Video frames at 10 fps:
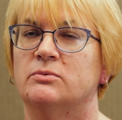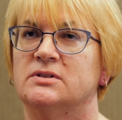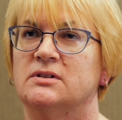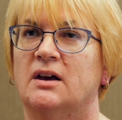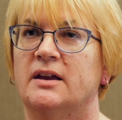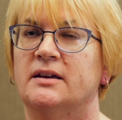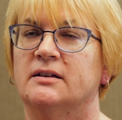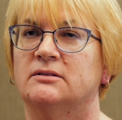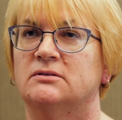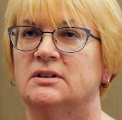it was
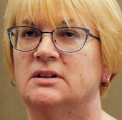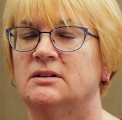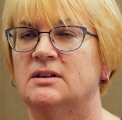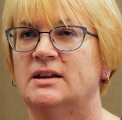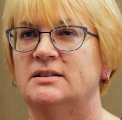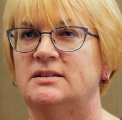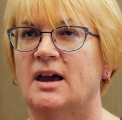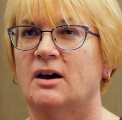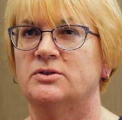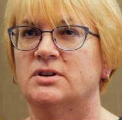like and the
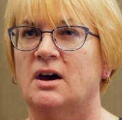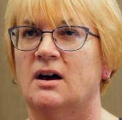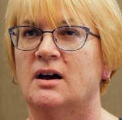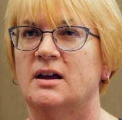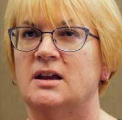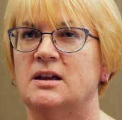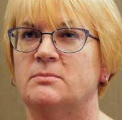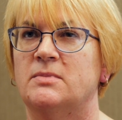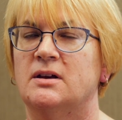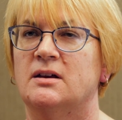
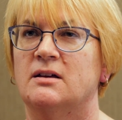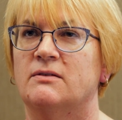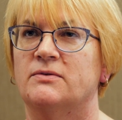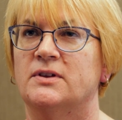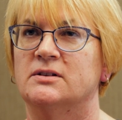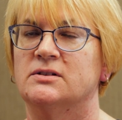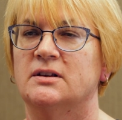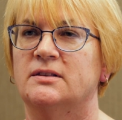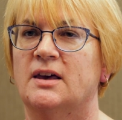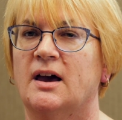downtime and things
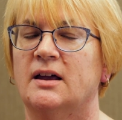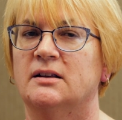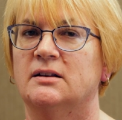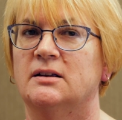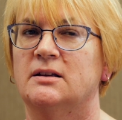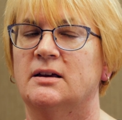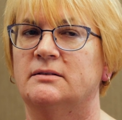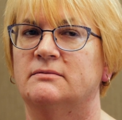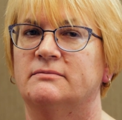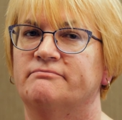like that,
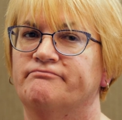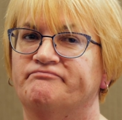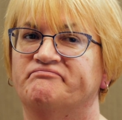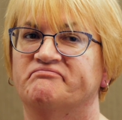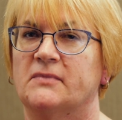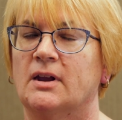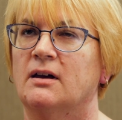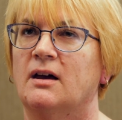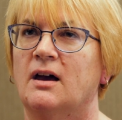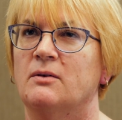and
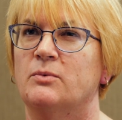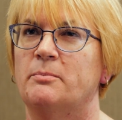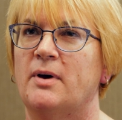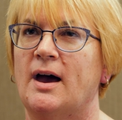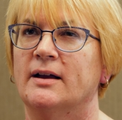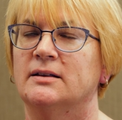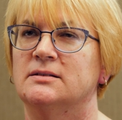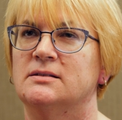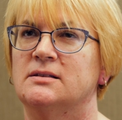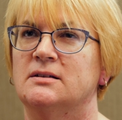I went back
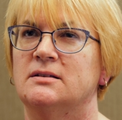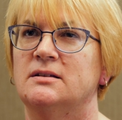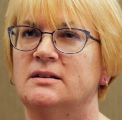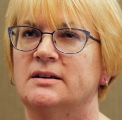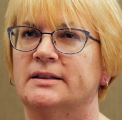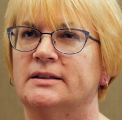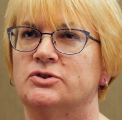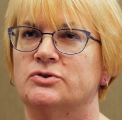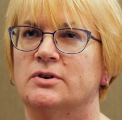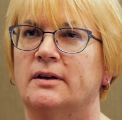and said, yeah,
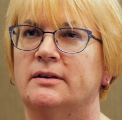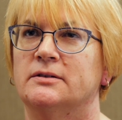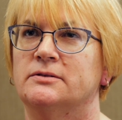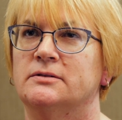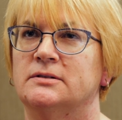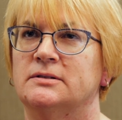let's try this.